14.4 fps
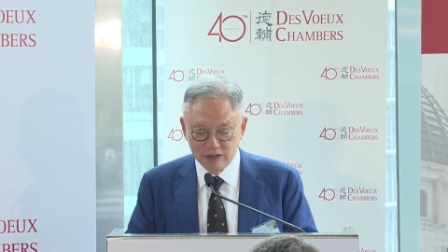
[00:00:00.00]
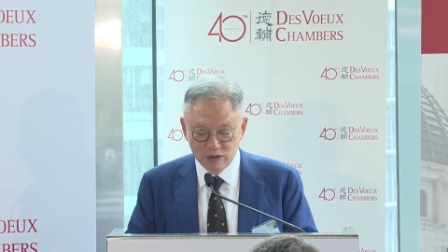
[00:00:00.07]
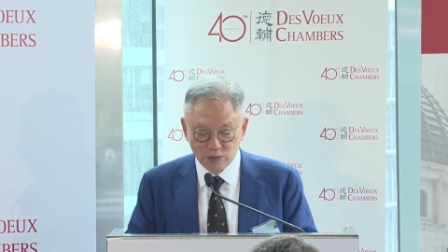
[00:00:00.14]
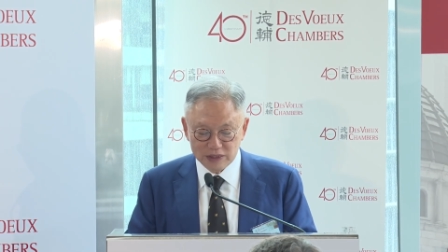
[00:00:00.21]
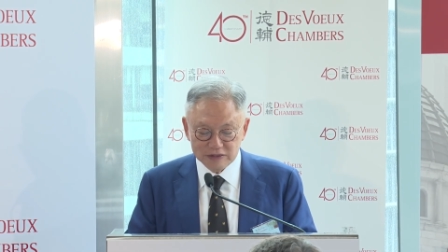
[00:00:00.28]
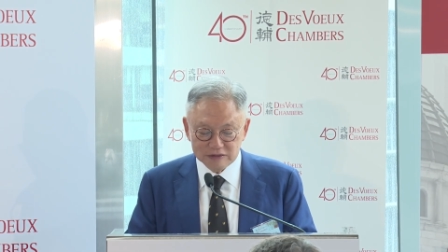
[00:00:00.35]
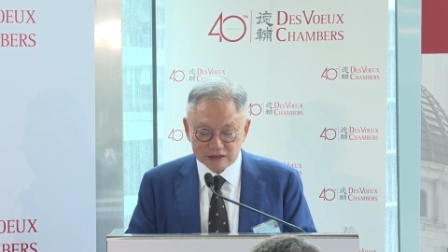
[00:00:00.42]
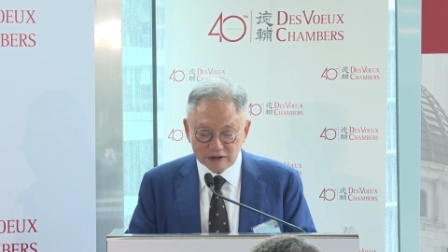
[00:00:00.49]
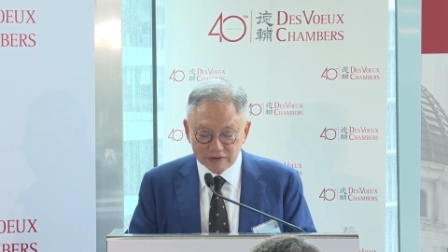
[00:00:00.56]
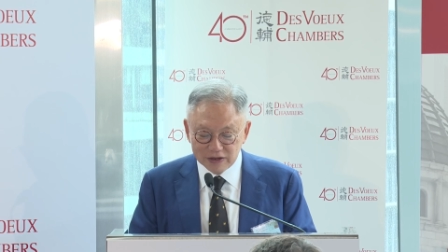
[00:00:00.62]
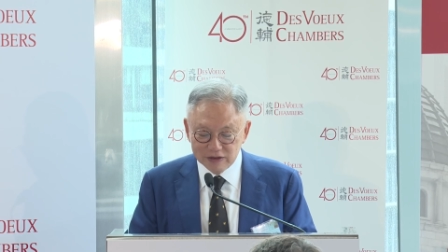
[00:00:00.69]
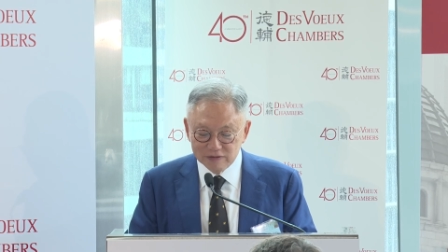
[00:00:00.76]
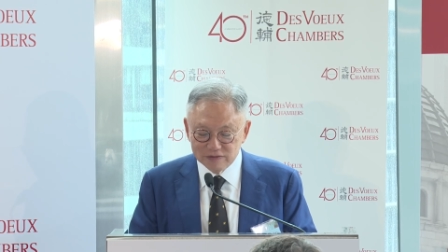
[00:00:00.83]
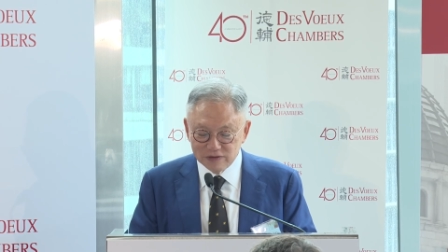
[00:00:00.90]
when
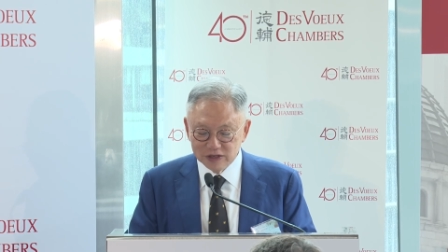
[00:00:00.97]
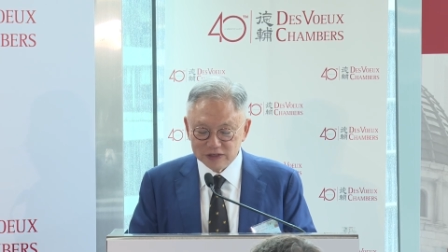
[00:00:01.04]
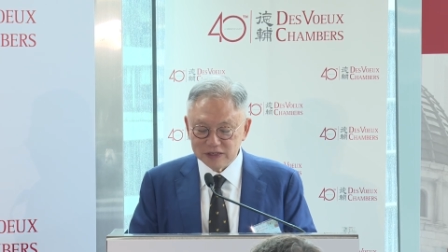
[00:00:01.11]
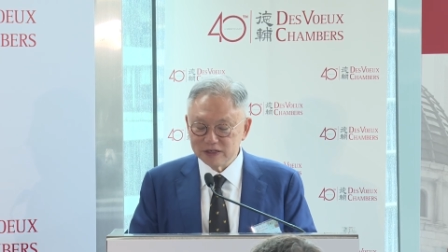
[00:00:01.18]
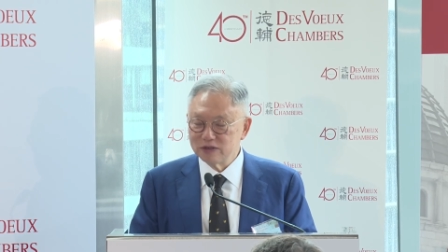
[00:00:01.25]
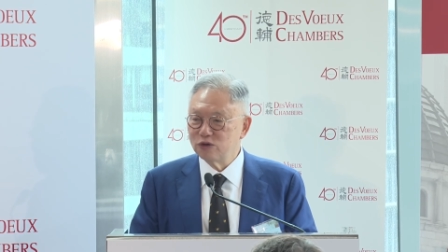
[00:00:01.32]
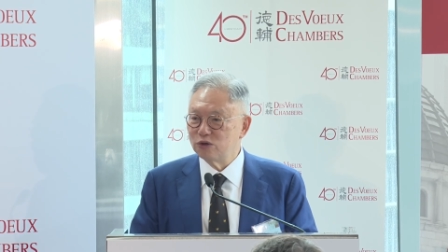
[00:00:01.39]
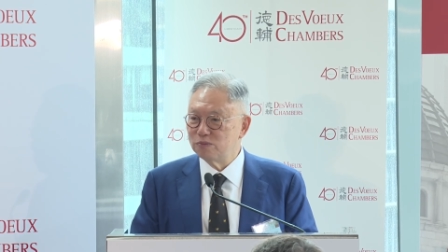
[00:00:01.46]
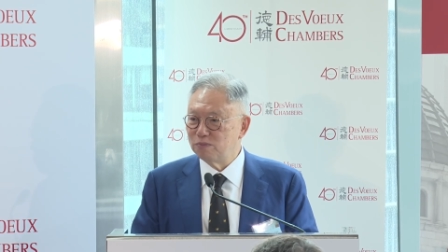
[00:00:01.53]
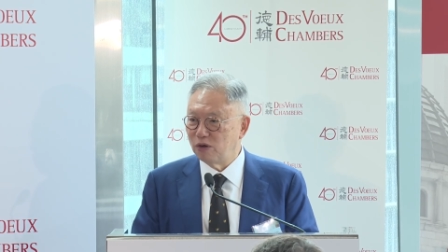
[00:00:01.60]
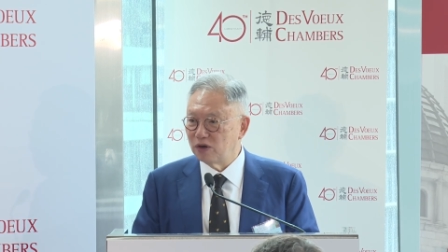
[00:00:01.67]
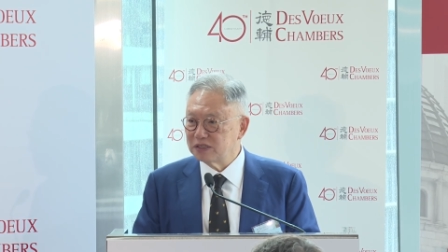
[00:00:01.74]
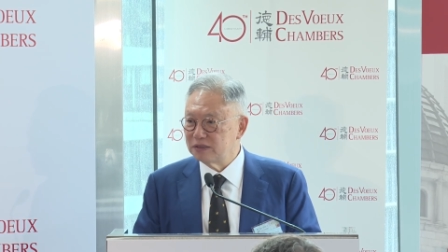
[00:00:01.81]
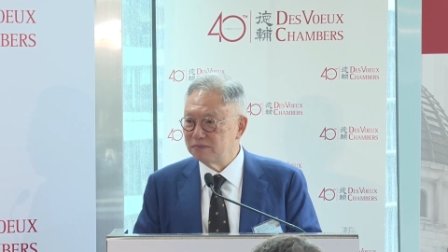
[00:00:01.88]
nothing further could
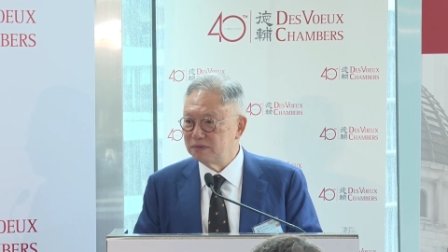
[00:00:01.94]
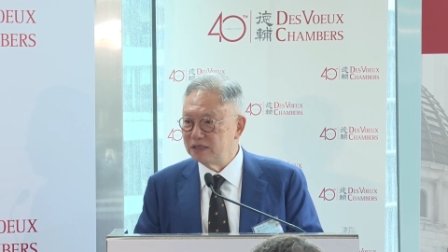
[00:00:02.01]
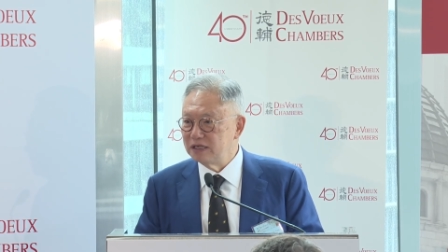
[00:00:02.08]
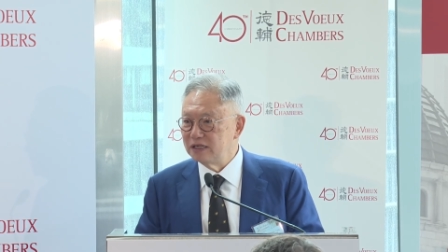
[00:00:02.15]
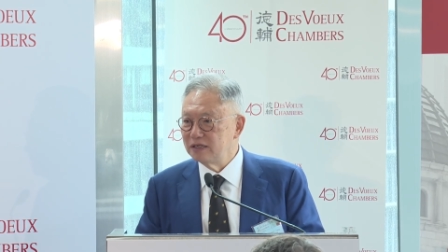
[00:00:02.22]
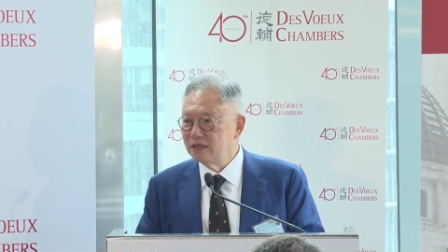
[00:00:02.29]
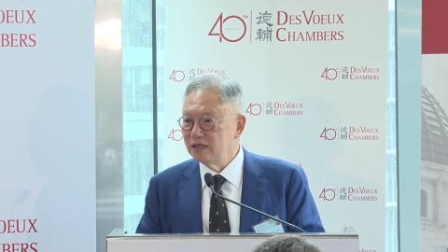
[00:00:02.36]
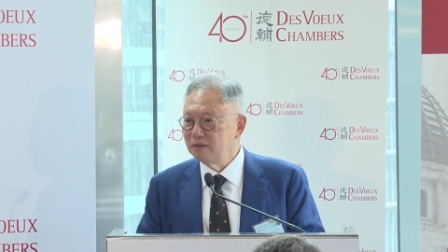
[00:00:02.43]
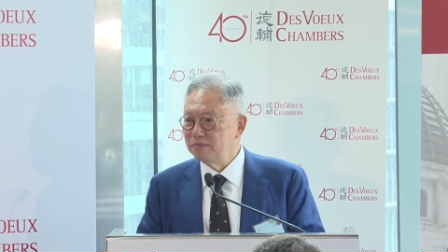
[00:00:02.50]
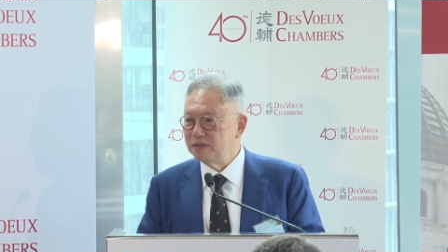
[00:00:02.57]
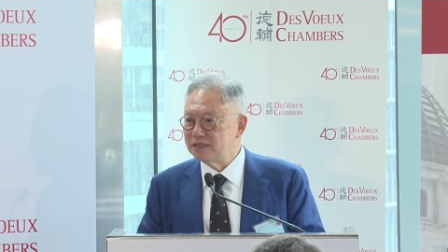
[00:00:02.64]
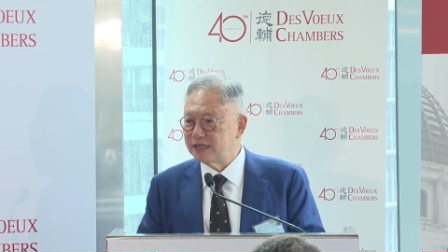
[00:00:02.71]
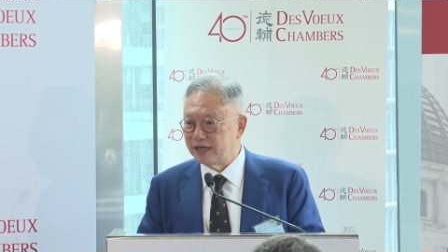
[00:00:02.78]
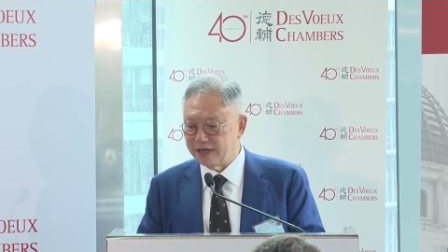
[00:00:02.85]
possibly
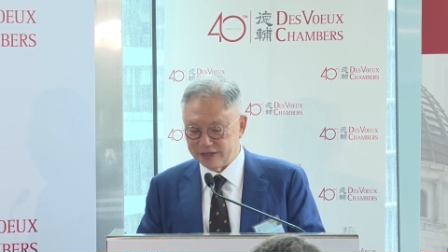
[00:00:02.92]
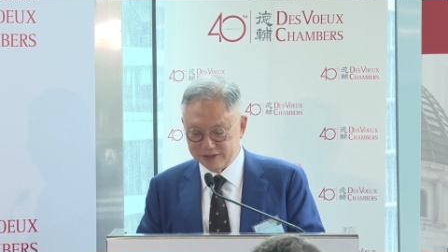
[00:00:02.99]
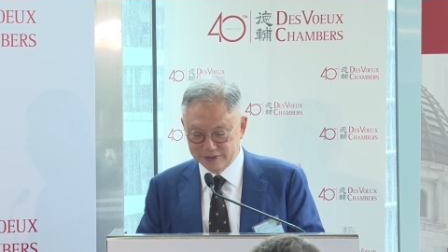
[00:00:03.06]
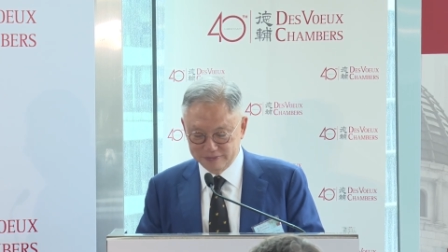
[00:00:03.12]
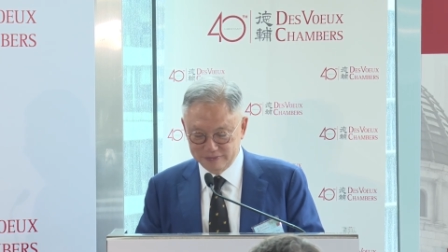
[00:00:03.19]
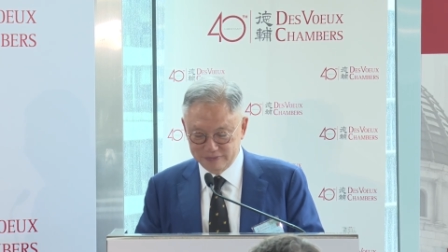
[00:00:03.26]
be said.